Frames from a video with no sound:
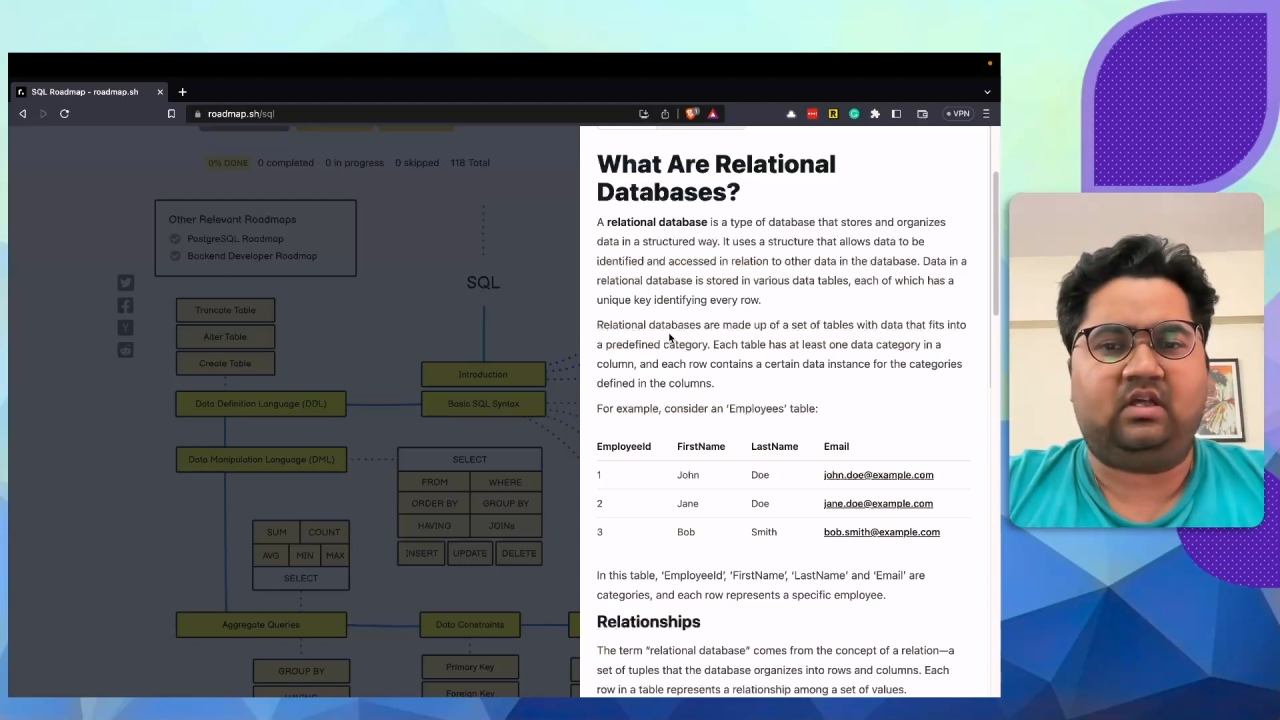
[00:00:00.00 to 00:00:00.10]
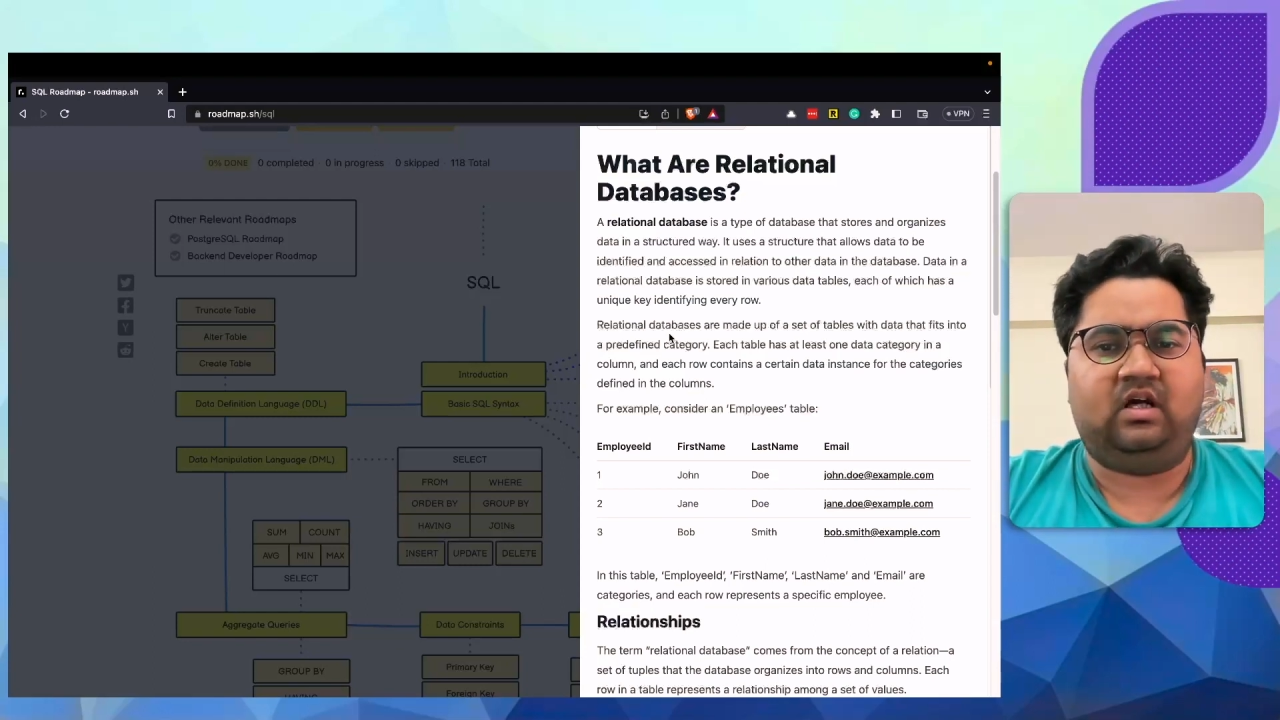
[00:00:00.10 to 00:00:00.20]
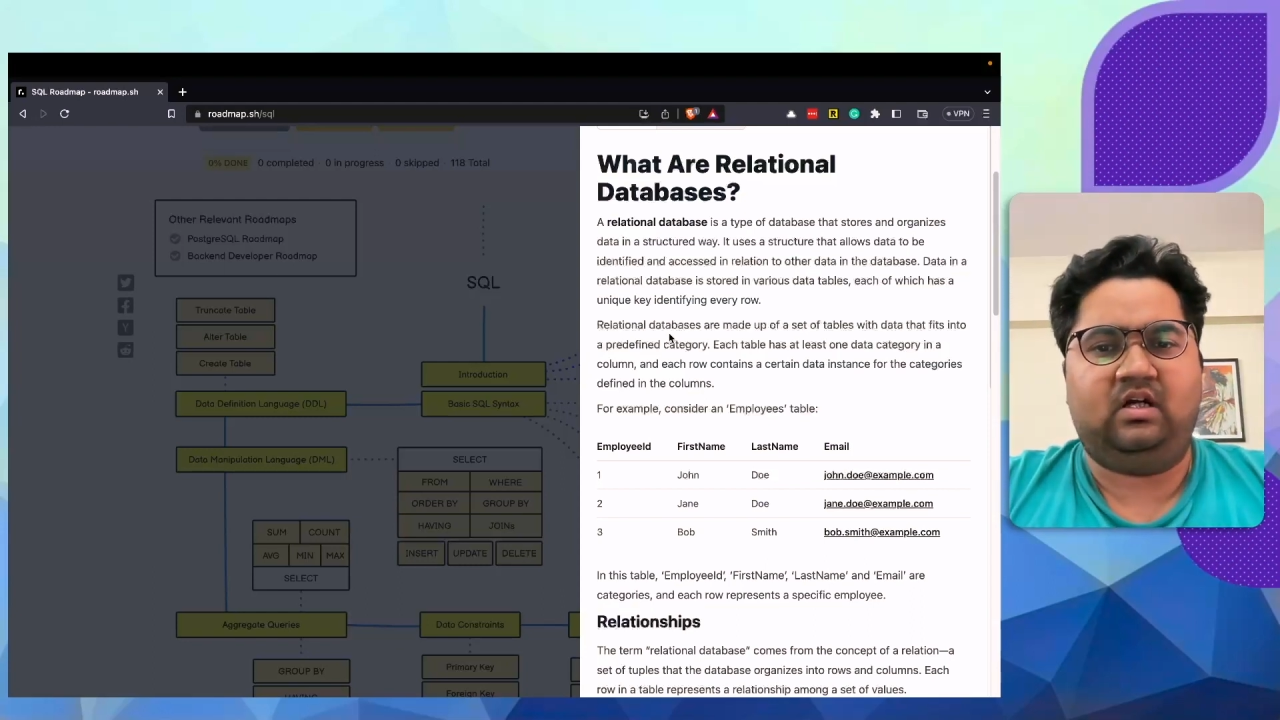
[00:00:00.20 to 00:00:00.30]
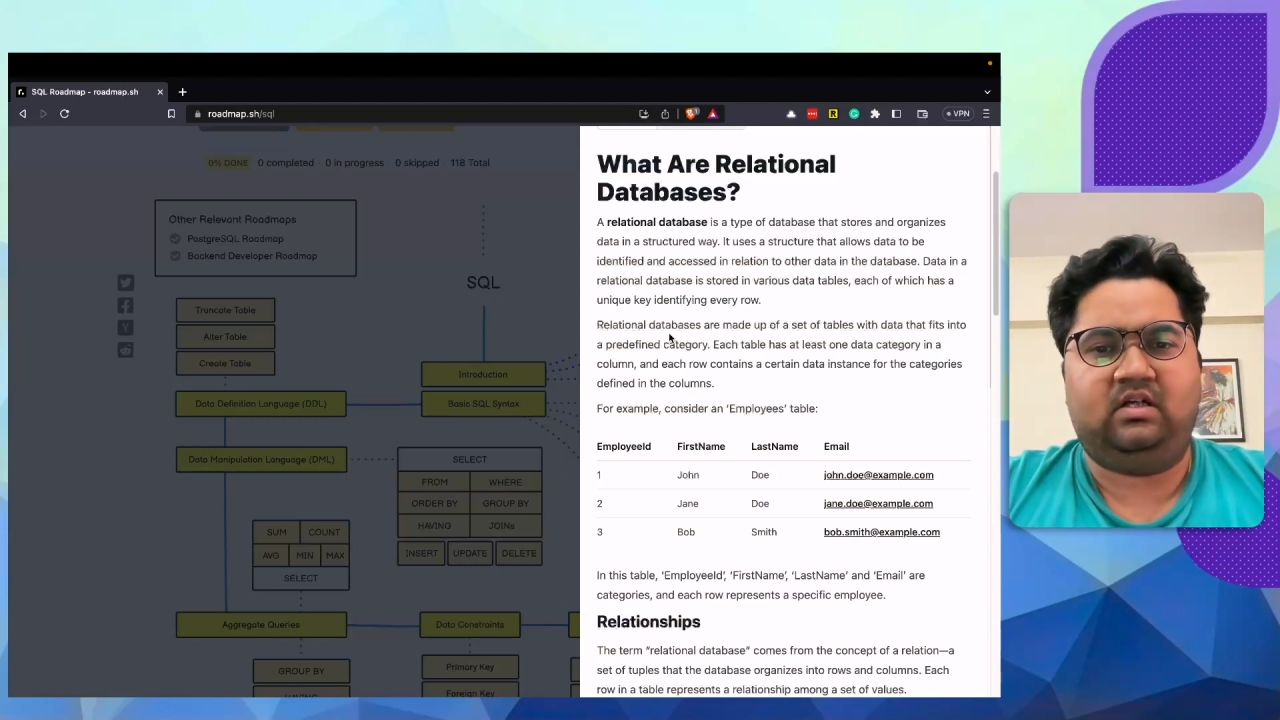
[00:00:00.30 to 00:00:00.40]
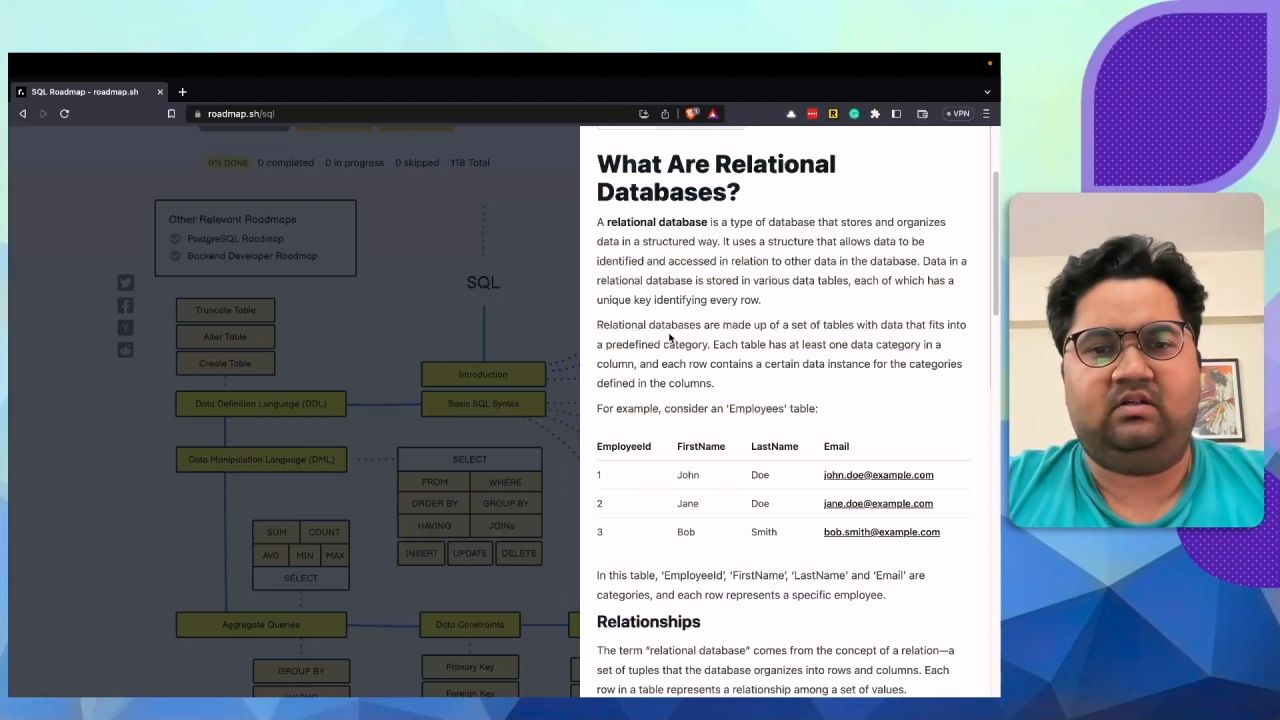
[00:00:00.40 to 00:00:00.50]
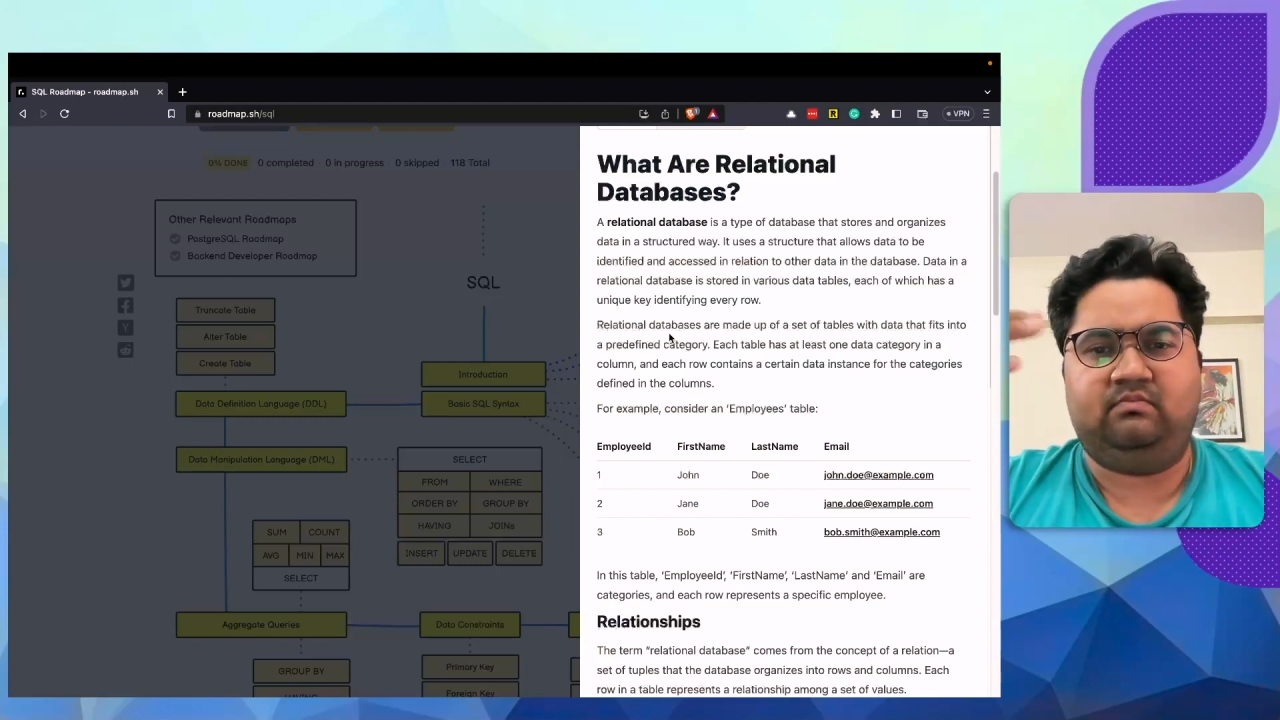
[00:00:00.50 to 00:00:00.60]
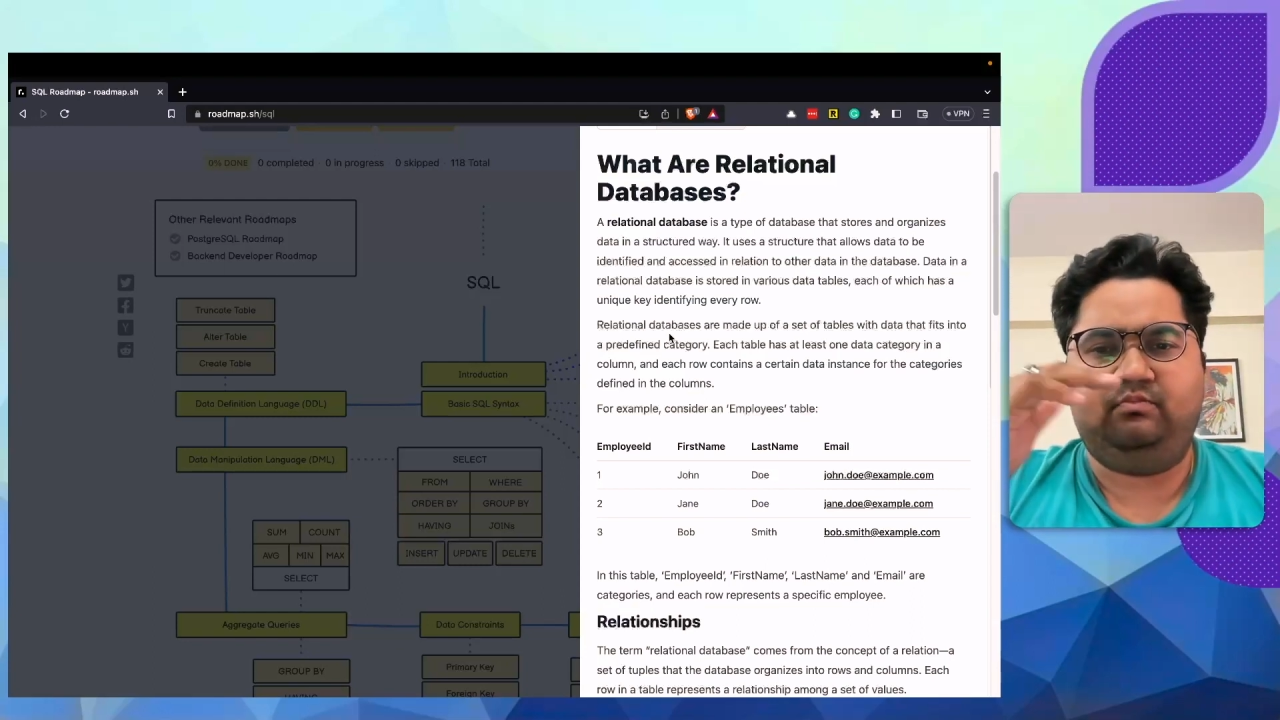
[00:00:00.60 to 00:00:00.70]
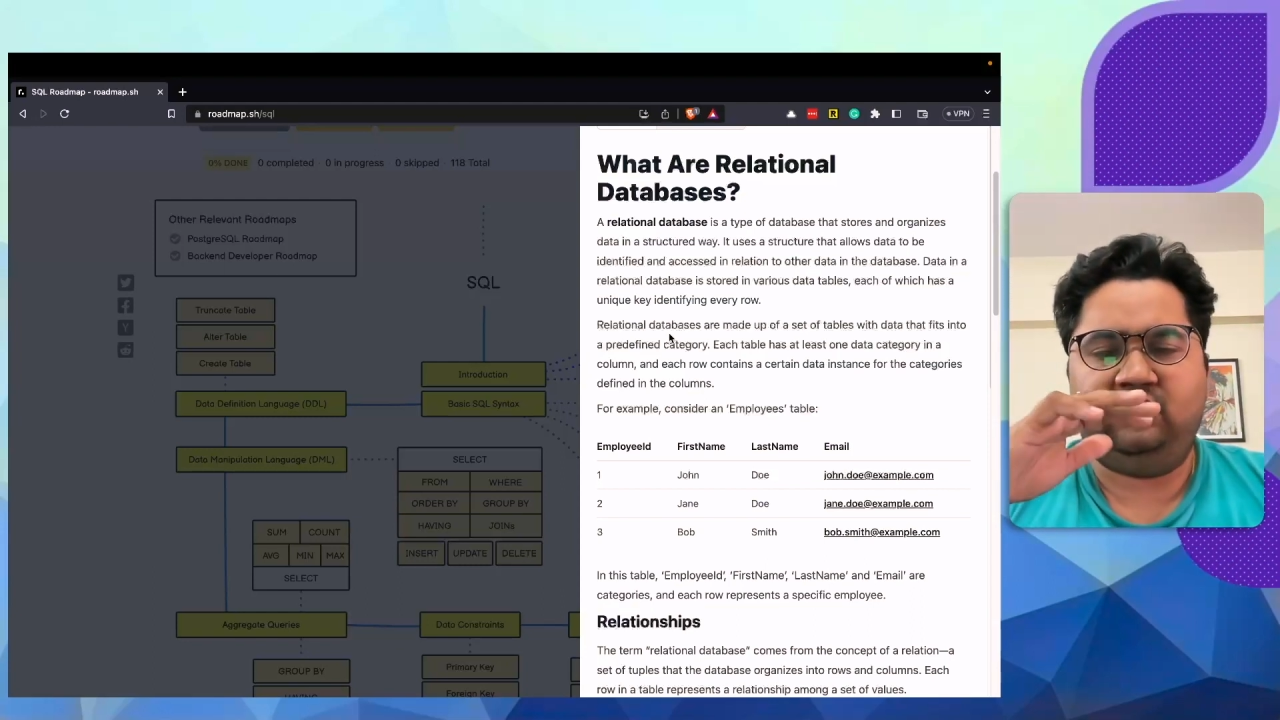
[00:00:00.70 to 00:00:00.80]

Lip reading: are,